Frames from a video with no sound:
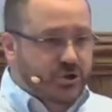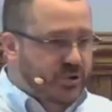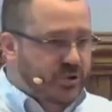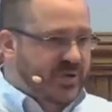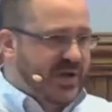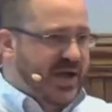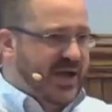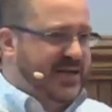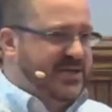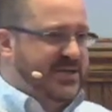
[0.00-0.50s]

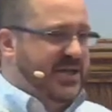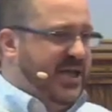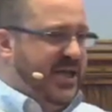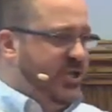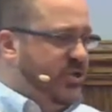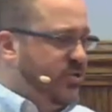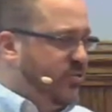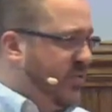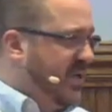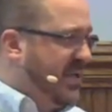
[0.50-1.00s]
19,
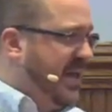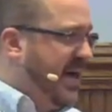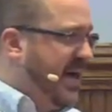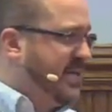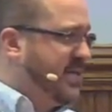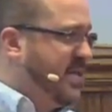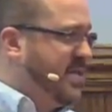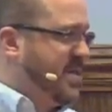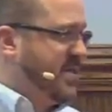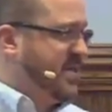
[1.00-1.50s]
you'll realize
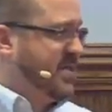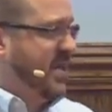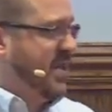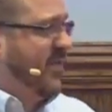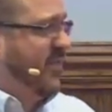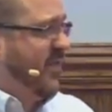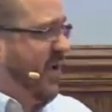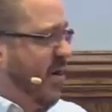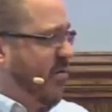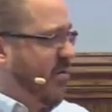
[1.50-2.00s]
that this is a
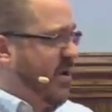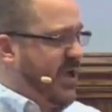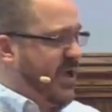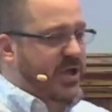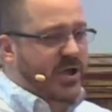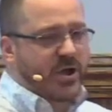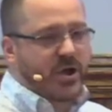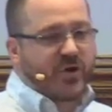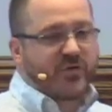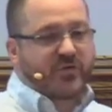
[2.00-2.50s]
very
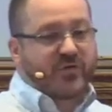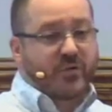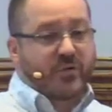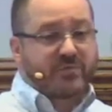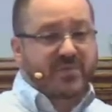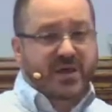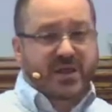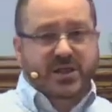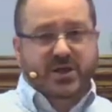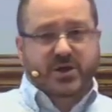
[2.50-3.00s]

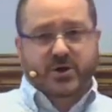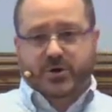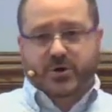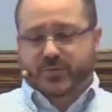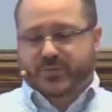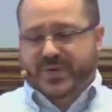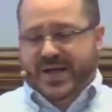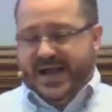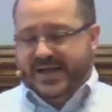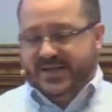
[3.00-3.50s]
familiar
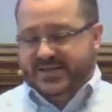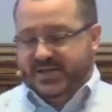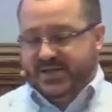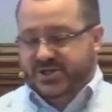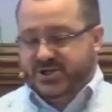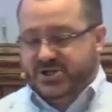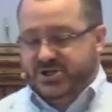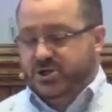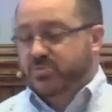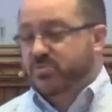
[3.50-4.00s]

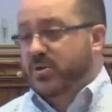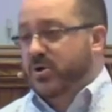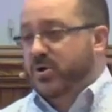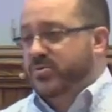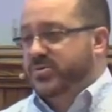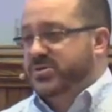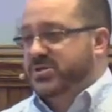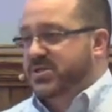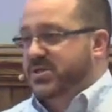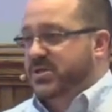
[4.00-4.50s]
passage to
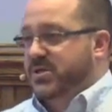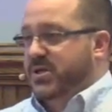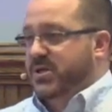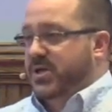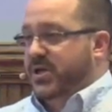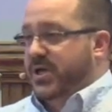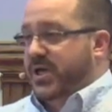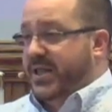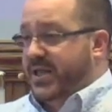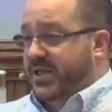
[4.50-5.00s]
most.
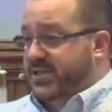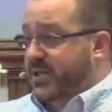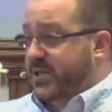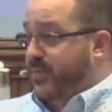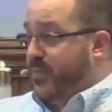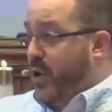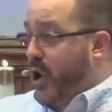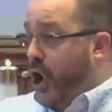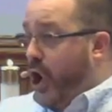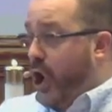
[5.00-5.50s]
It is the
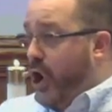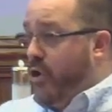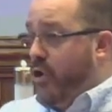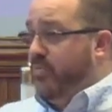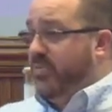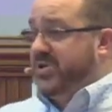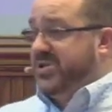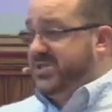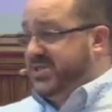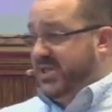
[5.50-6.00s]
Palm
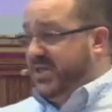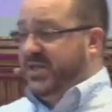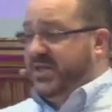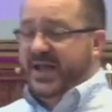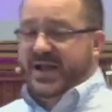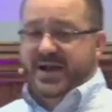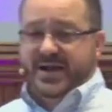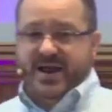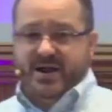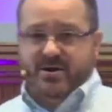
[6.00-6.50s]
Sunday
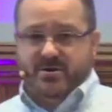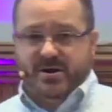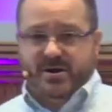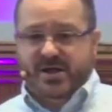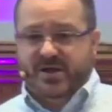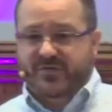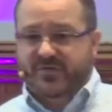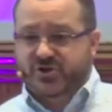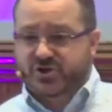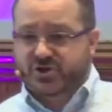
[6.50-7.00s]
narrative,
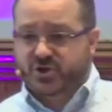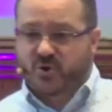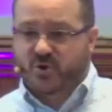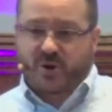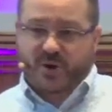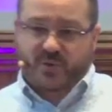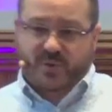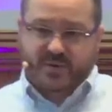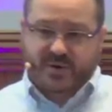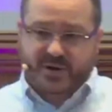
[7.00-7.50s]
the story
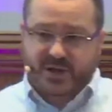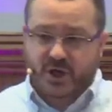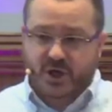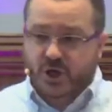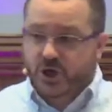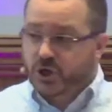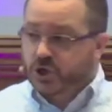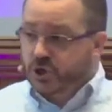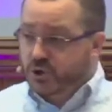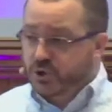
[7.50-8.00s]
we would
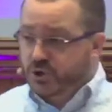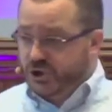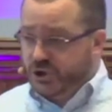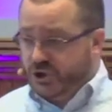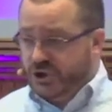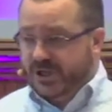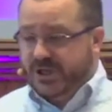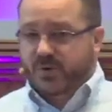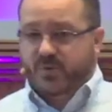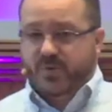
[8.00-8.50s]

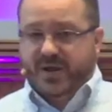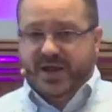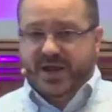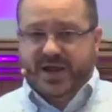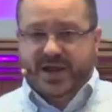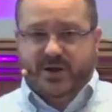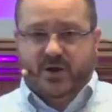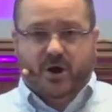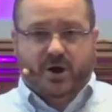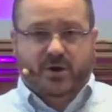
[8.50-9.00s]
usually read
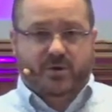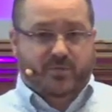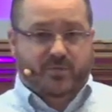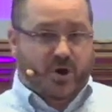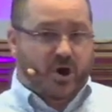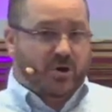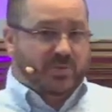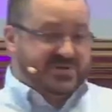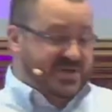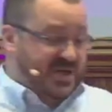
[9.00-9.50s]
on
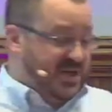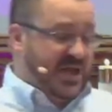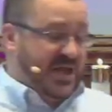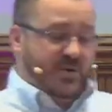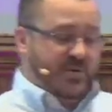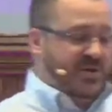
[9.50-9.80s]
Palm Sunday, which